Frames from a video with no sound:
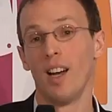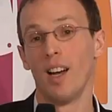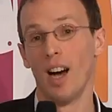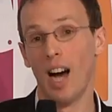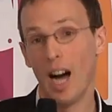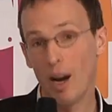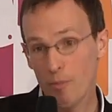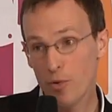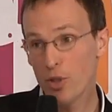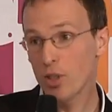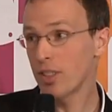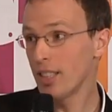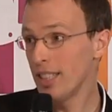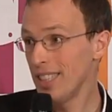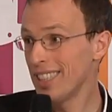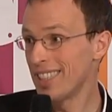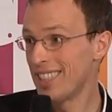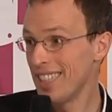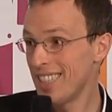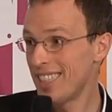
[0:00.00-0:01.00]
Obviously,
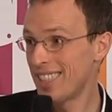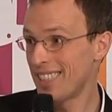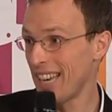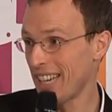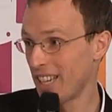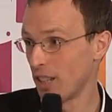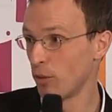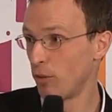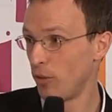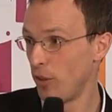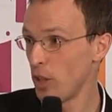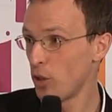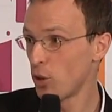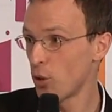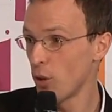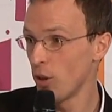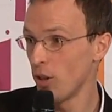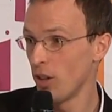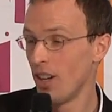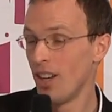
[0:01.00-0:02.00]
this second
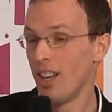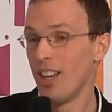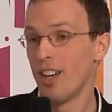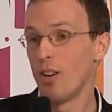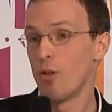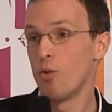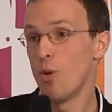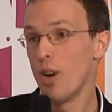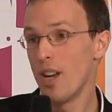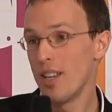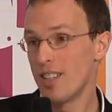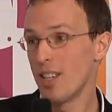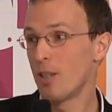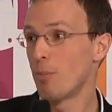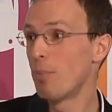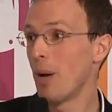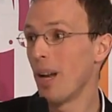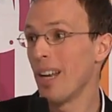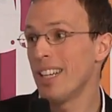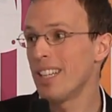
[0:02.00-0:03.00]
feature raises
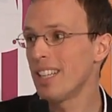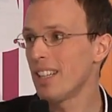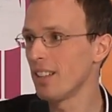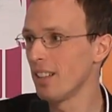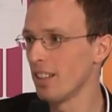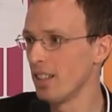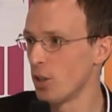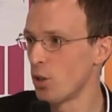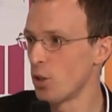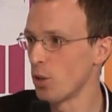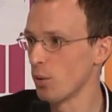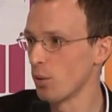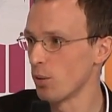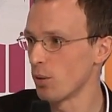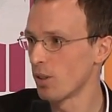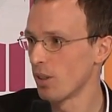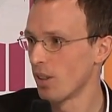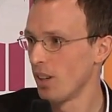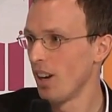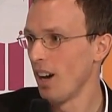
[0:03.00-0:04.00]
political
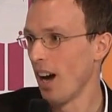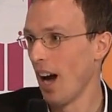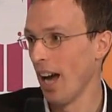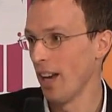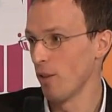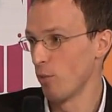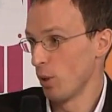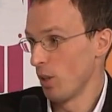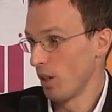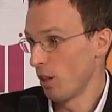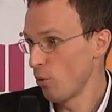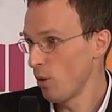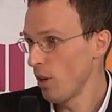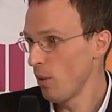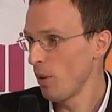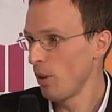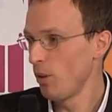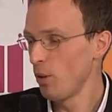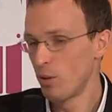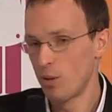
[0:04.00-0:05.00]
issues. I would agree
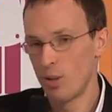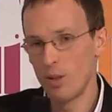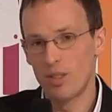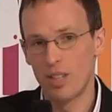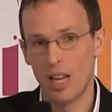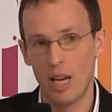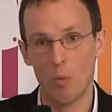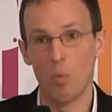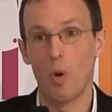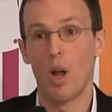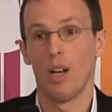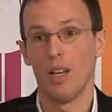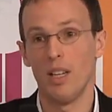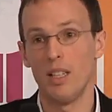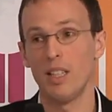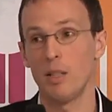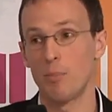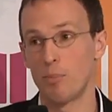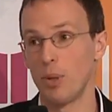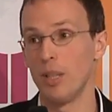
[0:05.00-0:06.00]
with you to say, well,
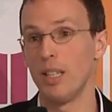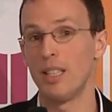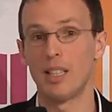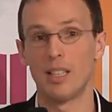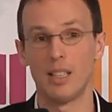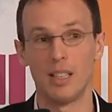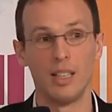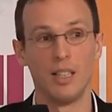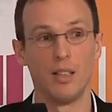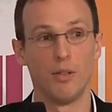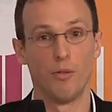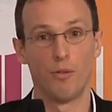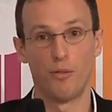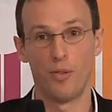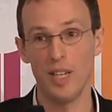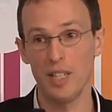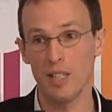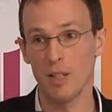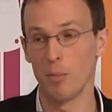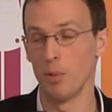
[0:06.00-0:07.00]
is it politically
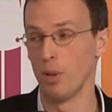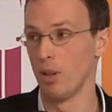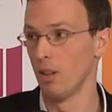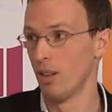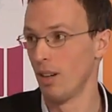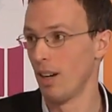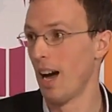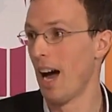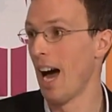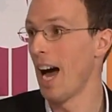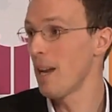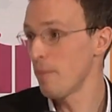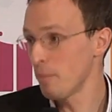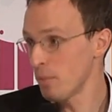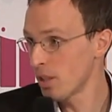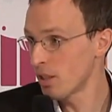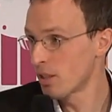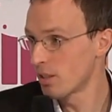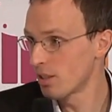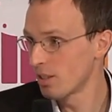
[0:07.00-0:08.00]
feasible? I'm
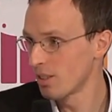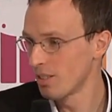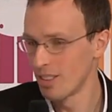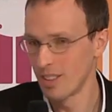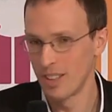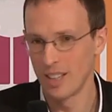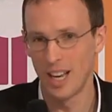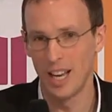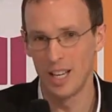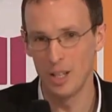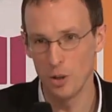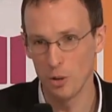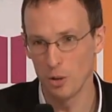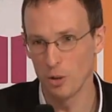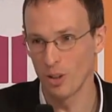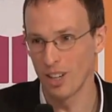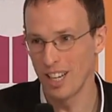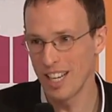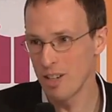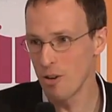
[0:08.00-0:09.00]
not a
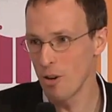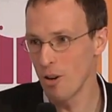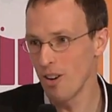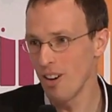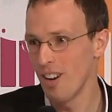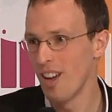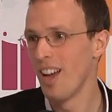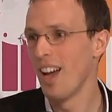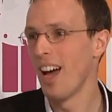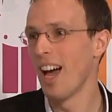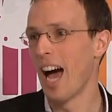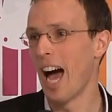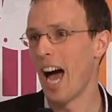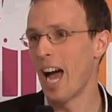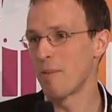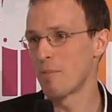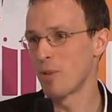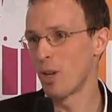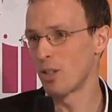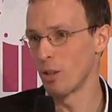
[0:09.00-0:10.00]
union leader,
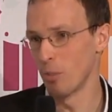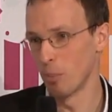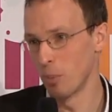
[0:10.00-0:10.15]
I'm not a